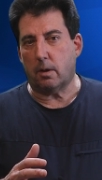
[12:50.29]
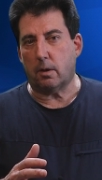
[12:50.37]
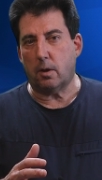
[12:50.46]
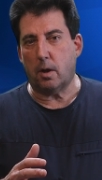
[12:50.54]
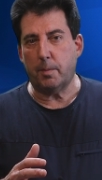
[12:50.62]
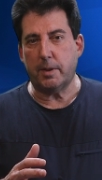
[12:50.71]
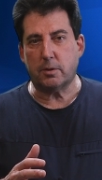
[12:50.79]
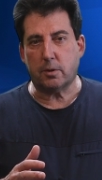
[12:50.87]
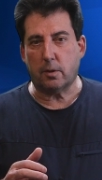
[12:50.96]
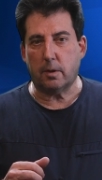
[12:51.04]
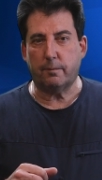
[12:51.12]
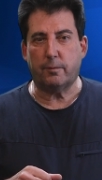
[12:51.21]
are Homey's
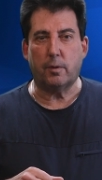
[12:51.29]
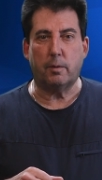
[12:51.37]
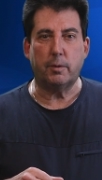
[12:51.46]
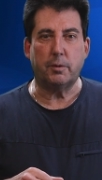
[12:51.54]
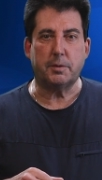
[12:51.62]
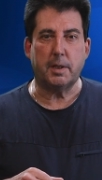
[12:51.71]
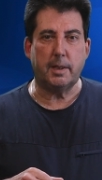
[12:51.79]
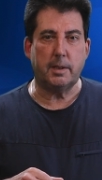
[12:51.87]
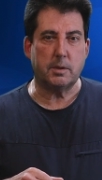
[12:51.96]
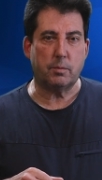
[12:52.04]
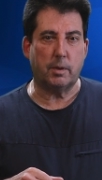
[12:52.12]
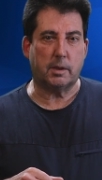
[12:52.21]
term for
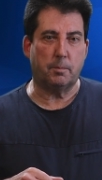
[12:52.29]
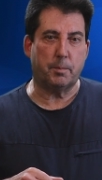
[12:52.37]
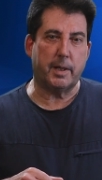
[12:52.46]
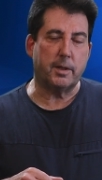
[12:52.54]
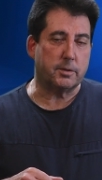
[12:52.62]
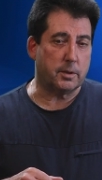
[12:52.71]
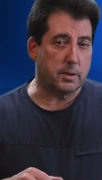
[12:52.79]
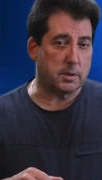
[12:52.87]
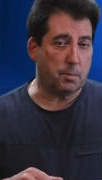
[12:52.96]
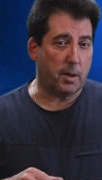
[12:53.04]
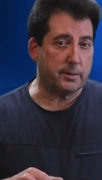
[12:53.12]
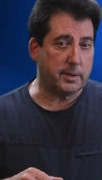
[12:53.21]
routines when compared to the
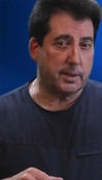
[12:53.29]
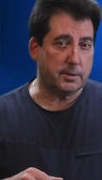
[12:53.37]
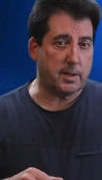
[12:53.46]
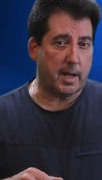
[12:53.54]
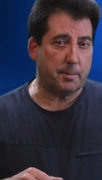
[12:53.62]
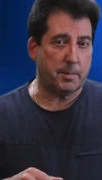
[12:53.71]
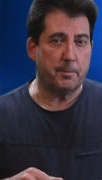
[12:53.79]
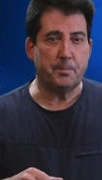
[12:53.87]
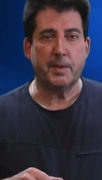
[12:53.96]
SmartThings app.